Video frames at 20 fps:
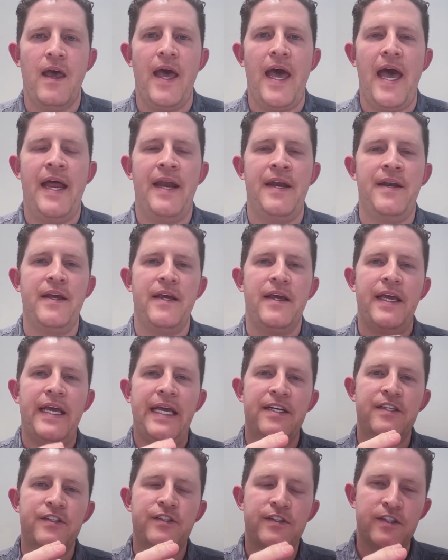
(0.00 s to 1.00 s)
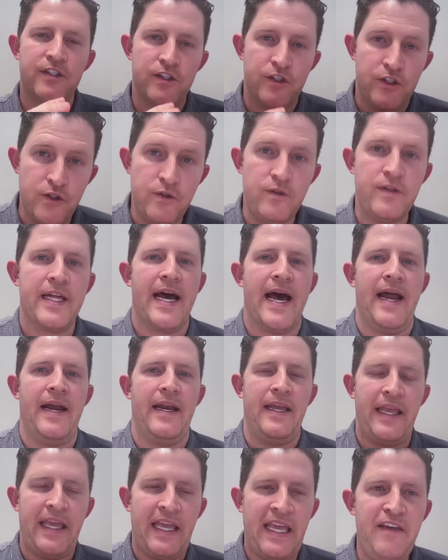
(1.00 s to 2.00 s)
And it is to do that,
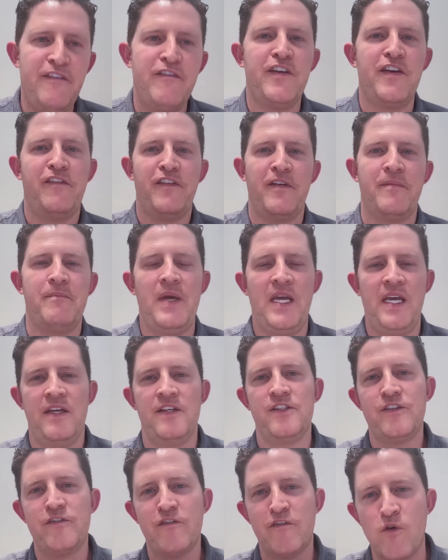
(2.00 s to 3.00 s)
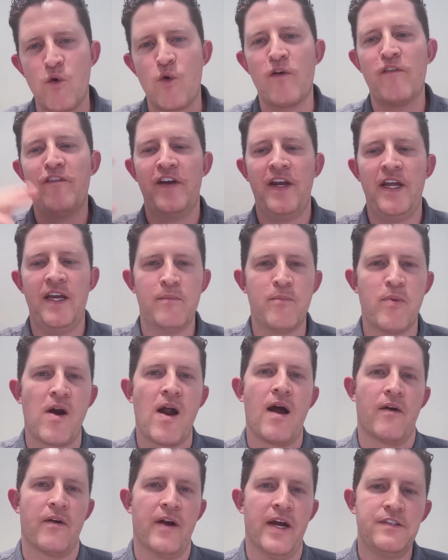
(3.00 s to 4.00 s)
even if it means forfeiting
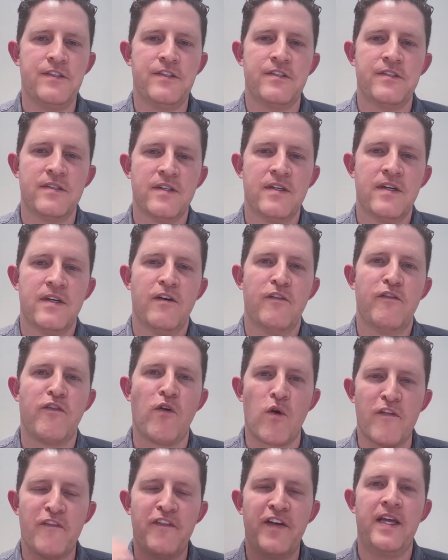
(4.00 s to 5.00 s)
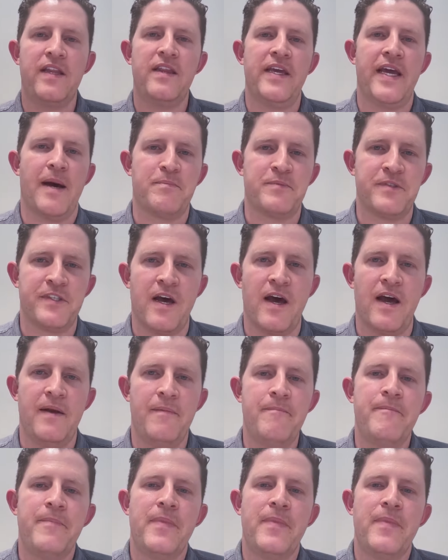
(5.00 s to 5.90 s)
progress, forfeiting the upside,